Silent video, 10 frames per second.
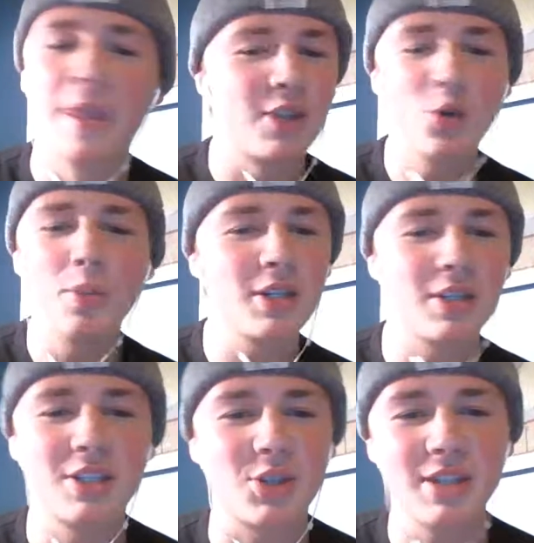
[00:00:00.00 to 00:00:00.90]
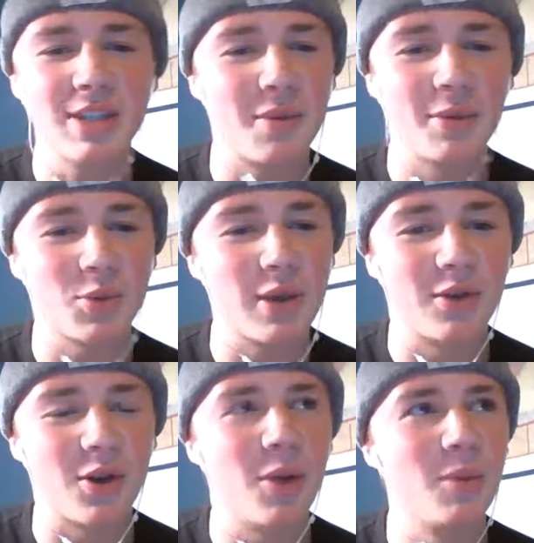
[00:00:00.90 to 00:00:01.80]
So much, it's crazy how much we have in
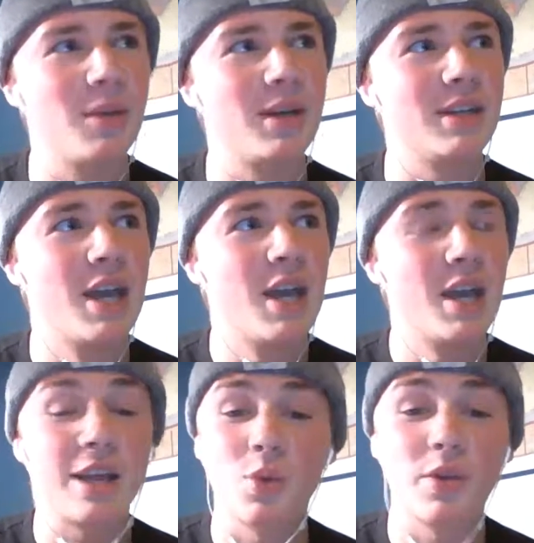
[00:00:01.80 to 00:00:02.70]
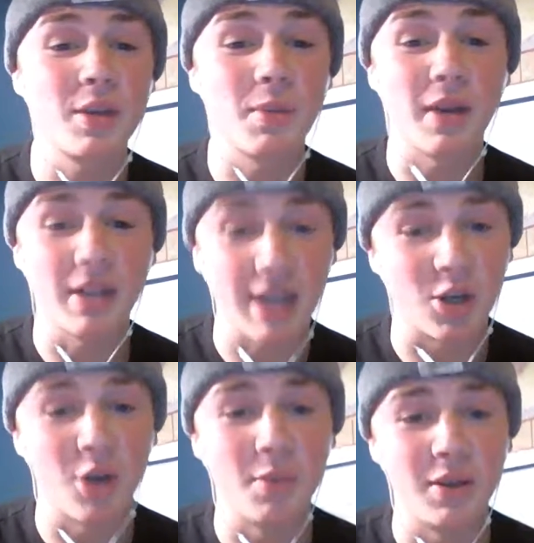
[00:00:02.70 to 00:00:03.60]
common, because that's one thing my dad
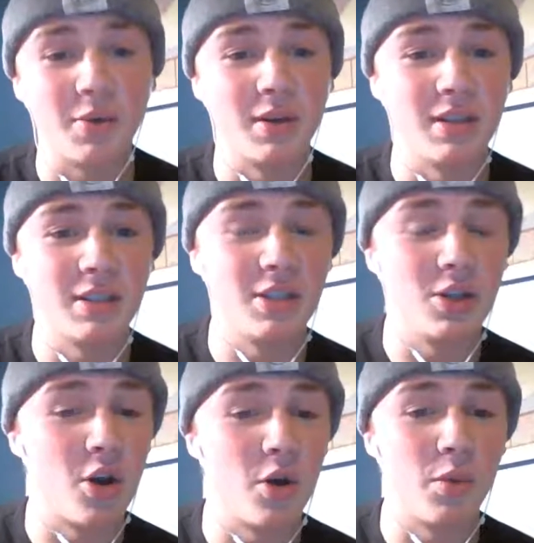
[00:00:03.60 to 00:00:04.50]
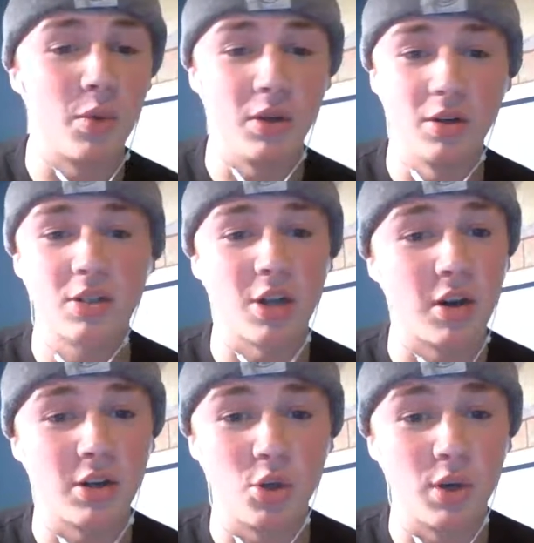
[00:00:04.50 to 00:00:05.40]
taught me was, you know, when you're going to start
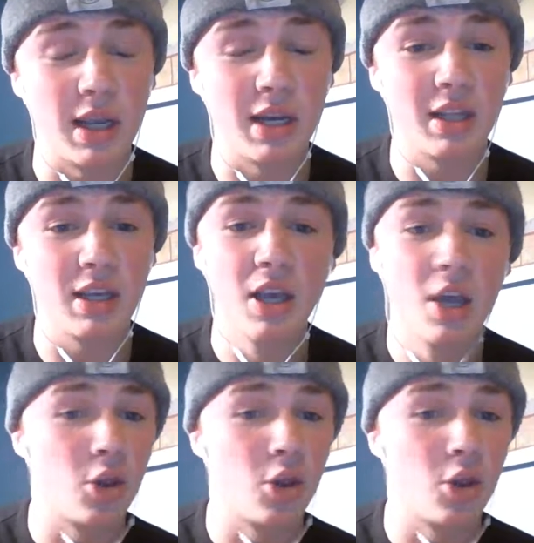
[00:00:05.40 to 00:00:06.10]
doing anything,